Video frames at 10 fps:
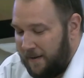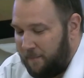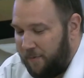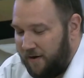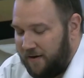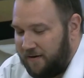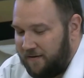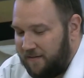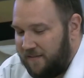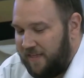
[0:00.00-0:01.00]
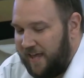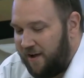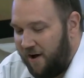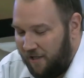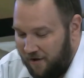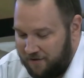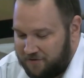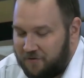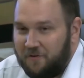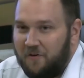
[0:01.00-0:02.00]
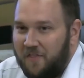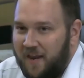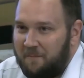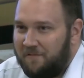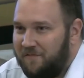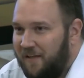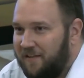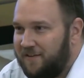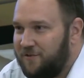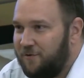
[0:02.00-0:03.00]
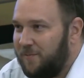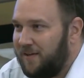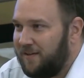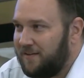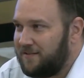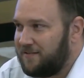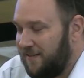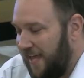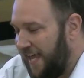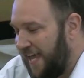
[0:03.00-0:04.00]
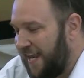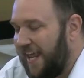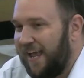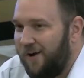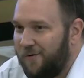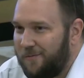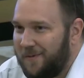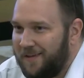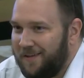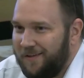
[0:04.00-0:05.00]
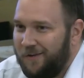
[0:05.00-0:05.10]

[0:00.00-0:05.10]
But they all also know that I'm a felon too, because they can't hang out with me.